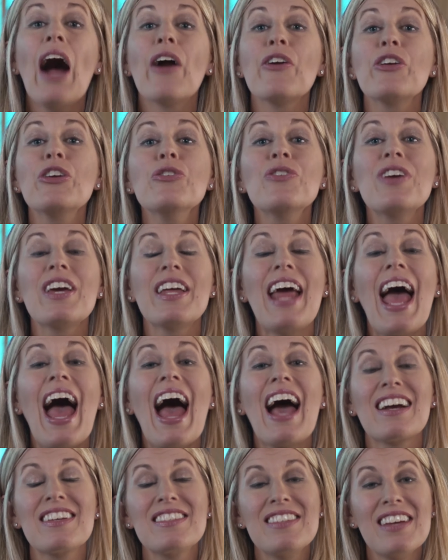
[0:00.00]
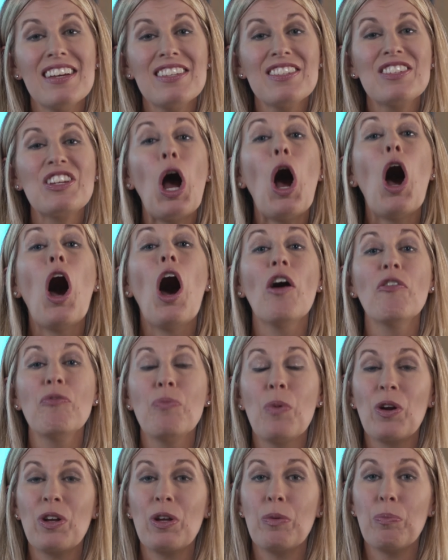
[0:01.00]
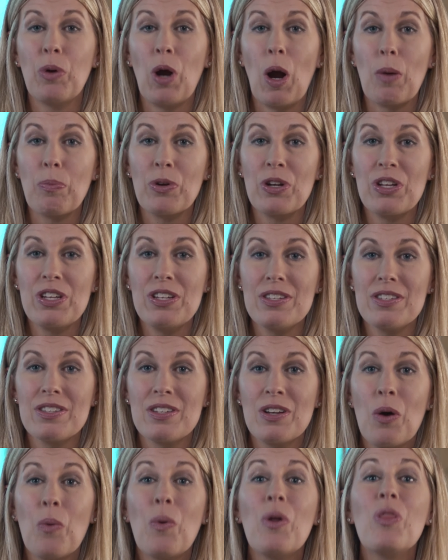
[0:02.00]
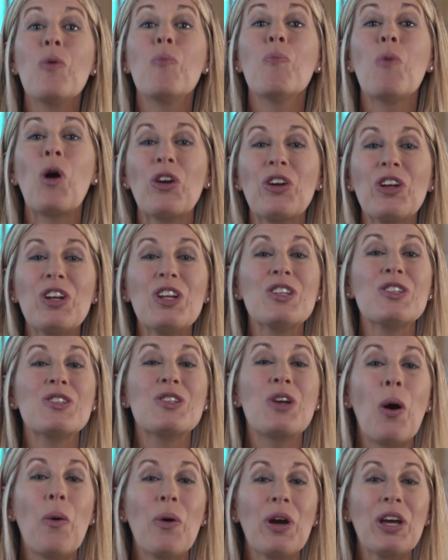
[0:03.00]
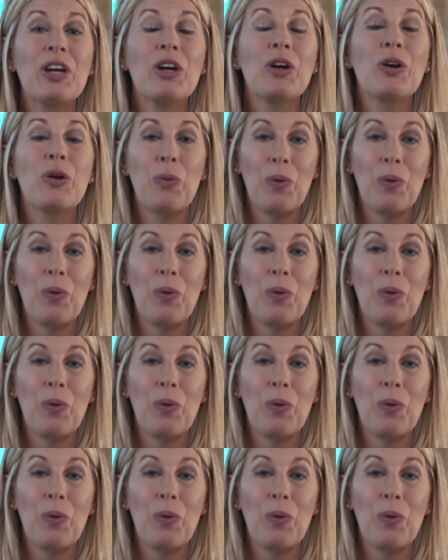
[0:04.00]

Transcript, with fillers: How do you get access to off-market properties when the market is going